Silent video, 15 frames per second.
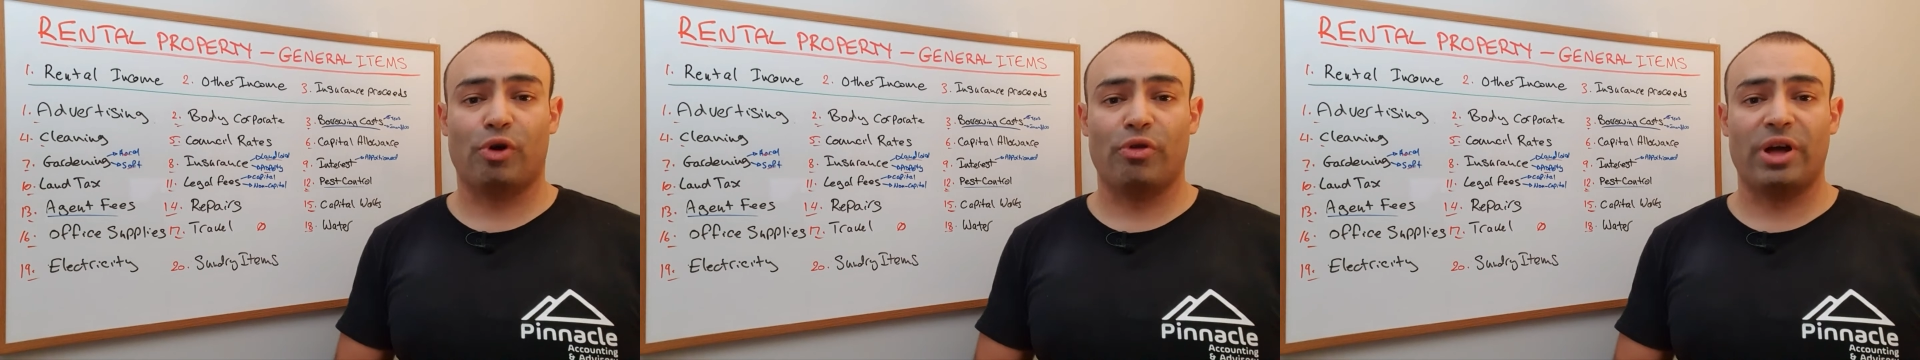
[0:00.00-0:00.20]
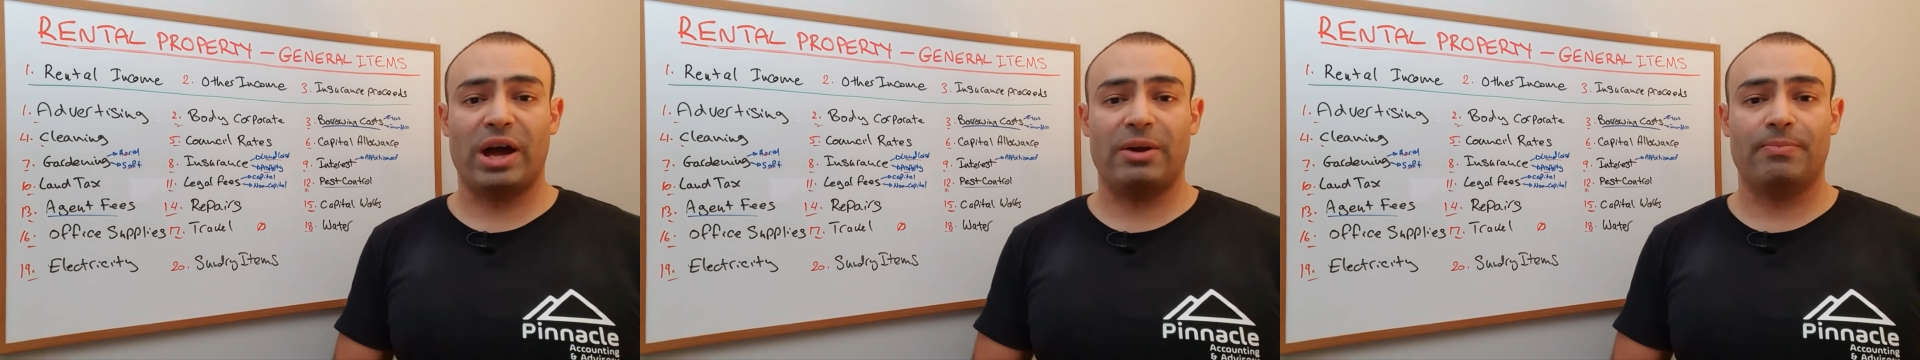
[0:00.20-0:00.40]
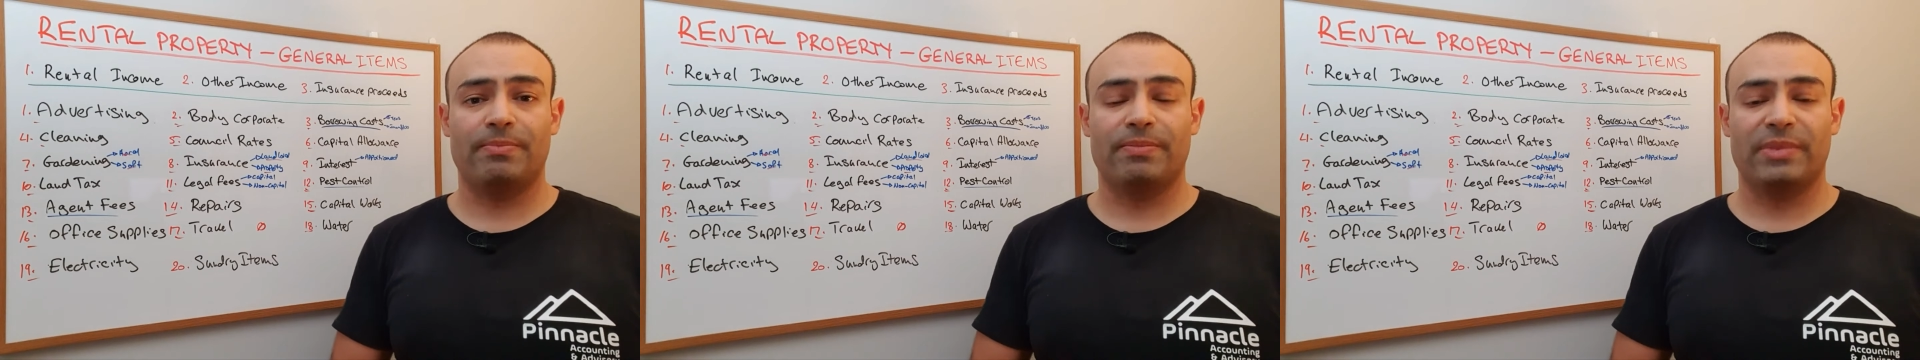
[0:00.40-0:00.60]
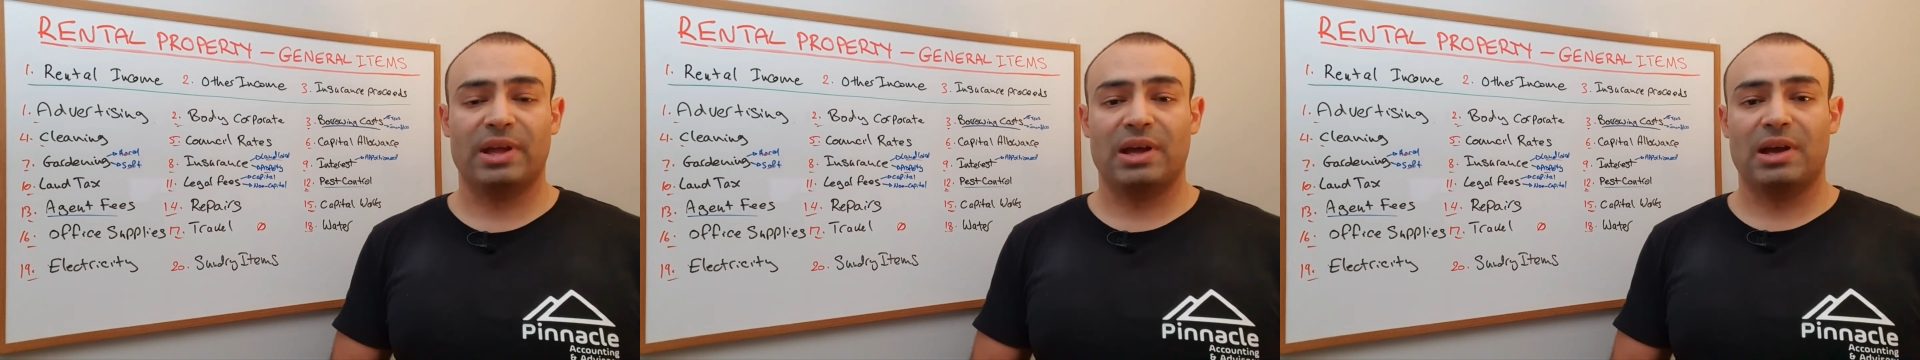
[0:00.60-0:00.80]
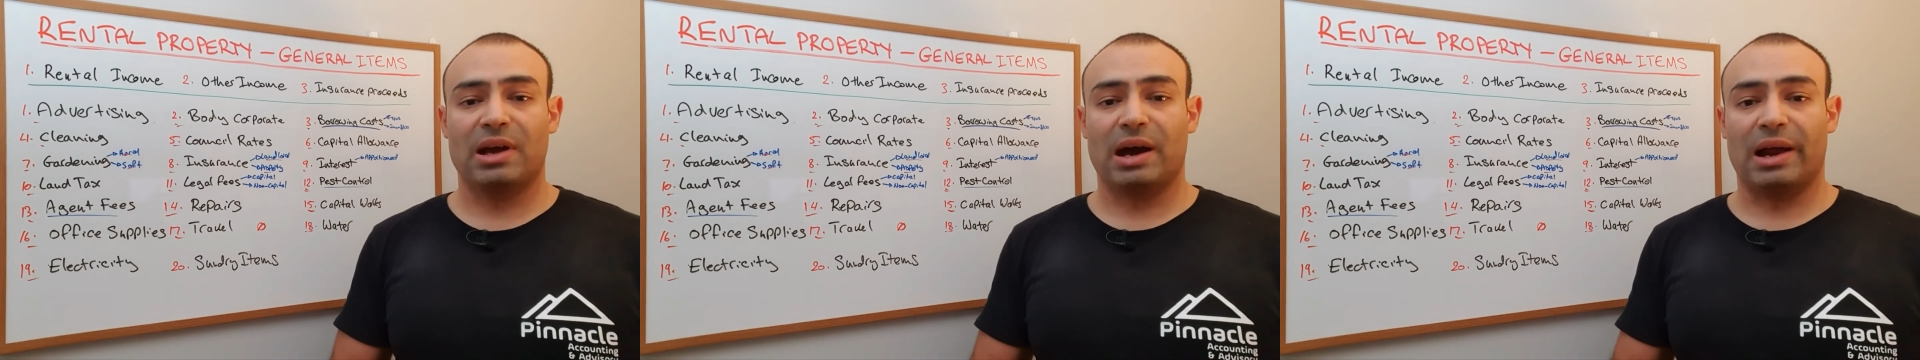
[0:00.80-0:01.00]
for that
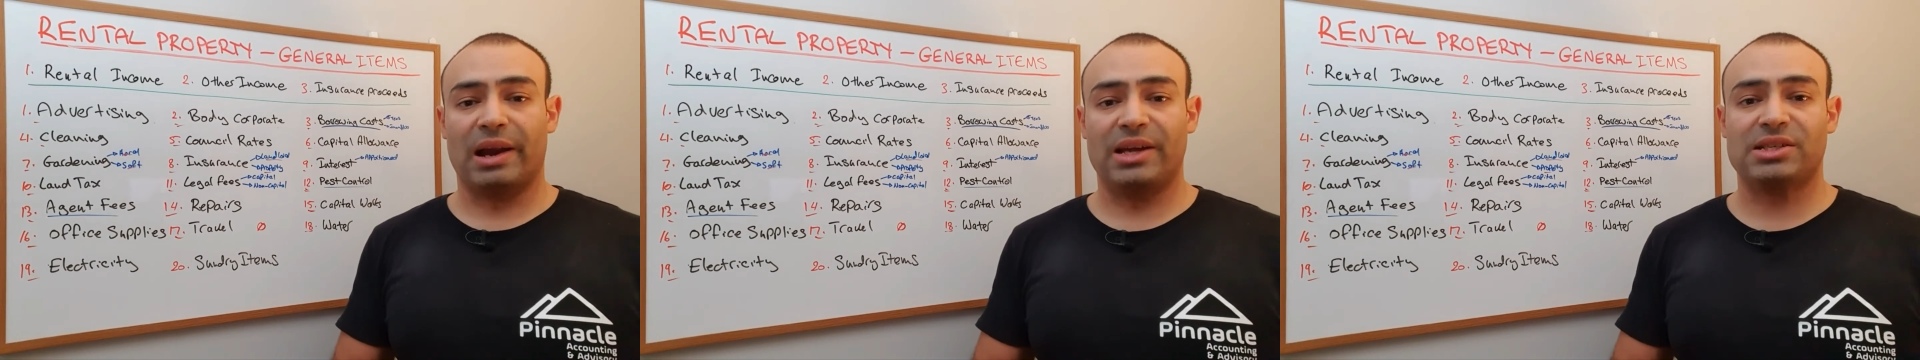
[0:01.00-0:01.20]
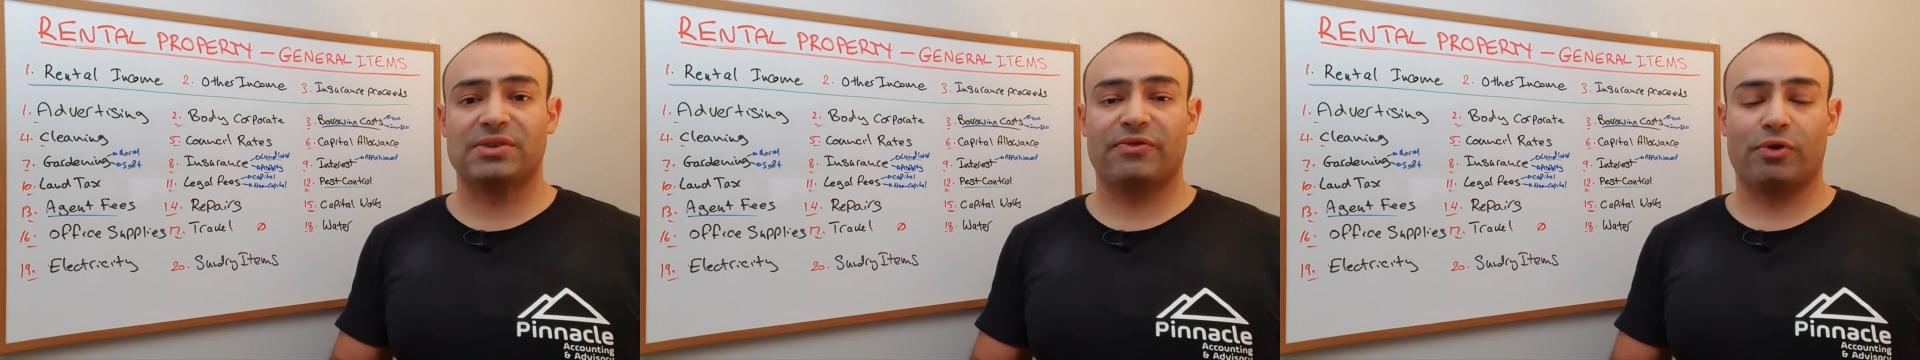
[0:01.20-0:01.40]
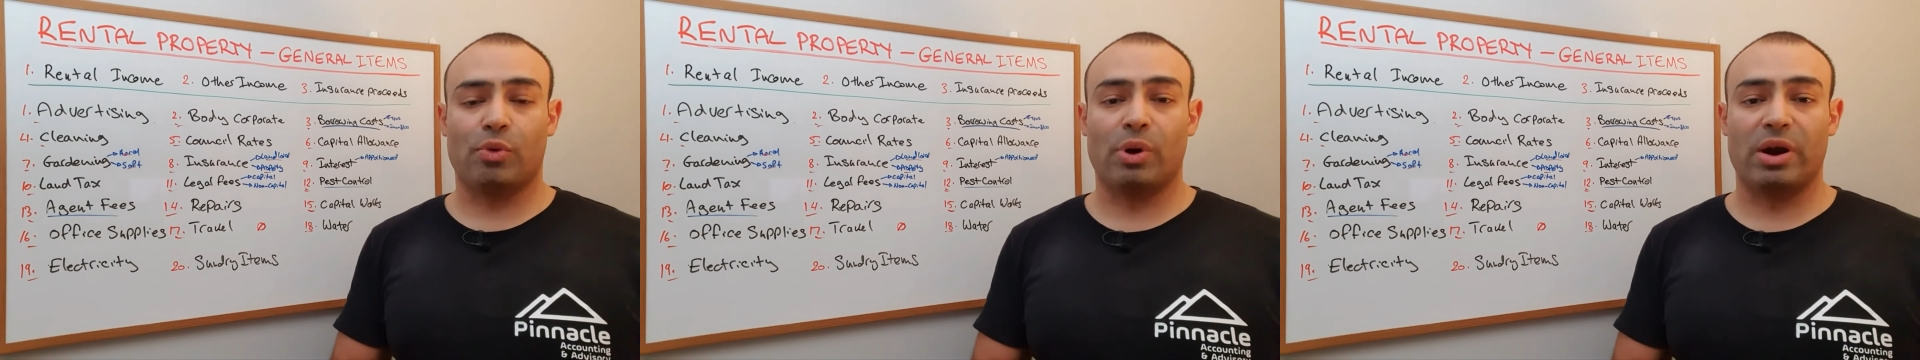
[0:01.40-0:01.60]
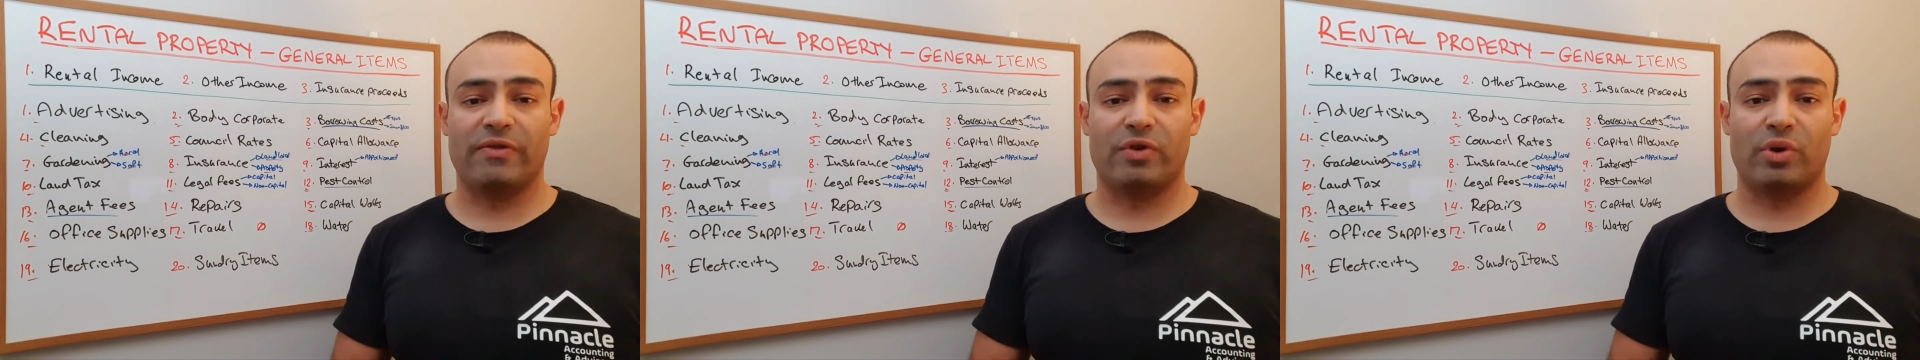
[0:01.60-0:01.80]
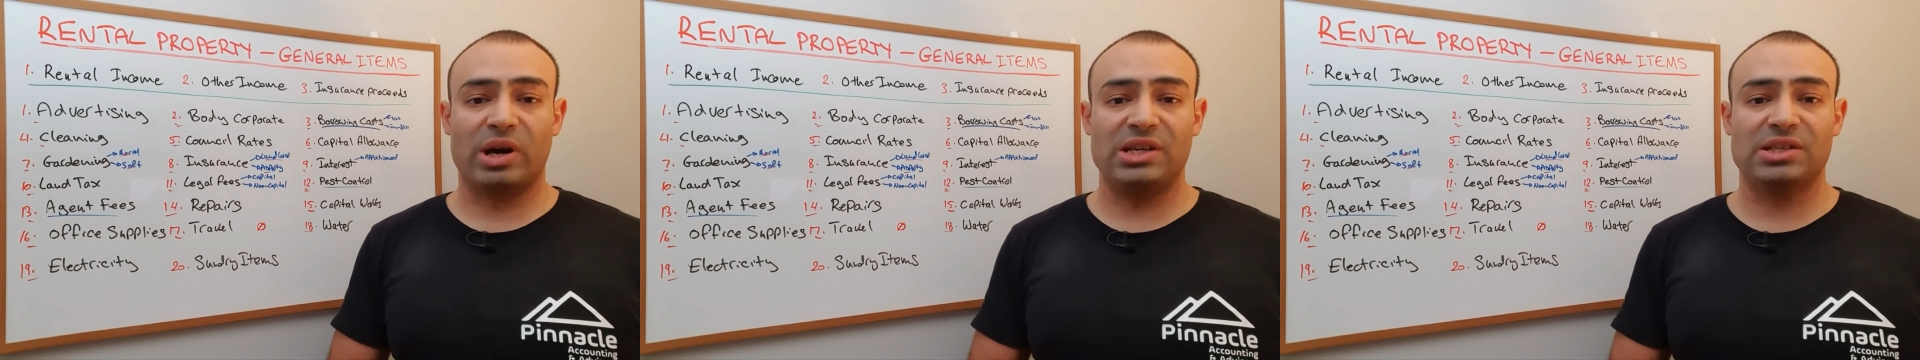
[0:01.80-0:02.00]
unless for
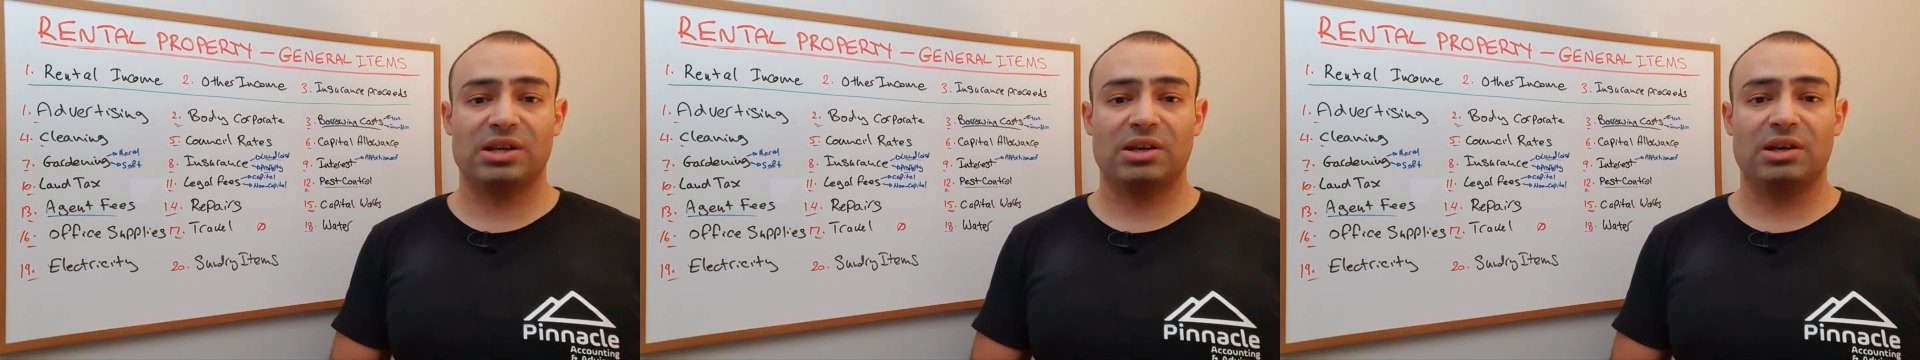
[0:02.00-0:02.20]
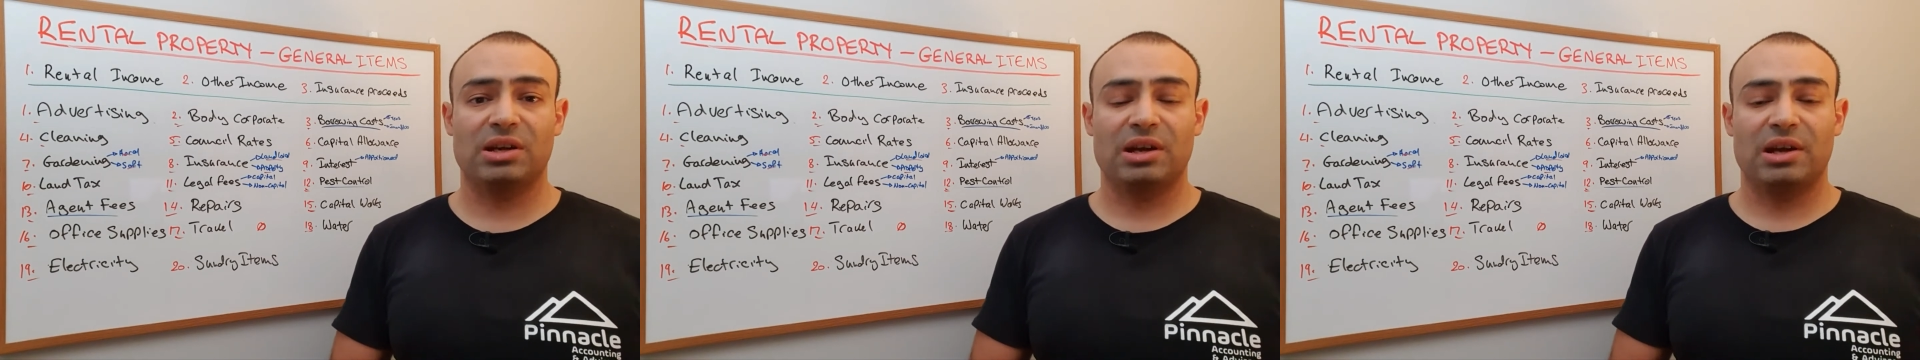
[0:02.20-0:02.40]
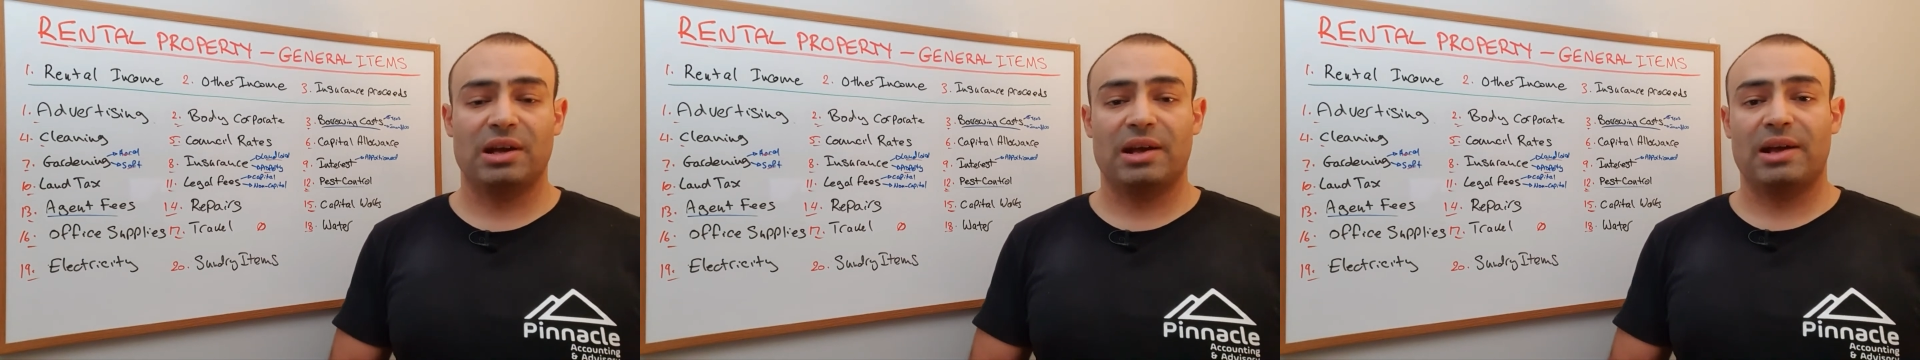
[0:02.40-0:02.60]
whatever reason